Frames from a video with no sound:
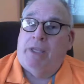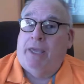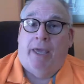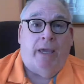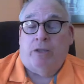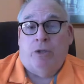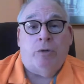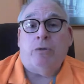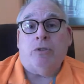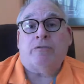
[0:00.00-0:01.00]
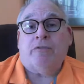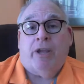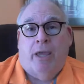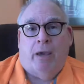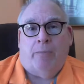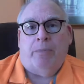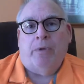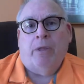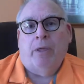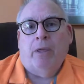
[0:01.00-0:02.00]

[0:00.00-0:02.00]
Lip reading: we can't use for hemp,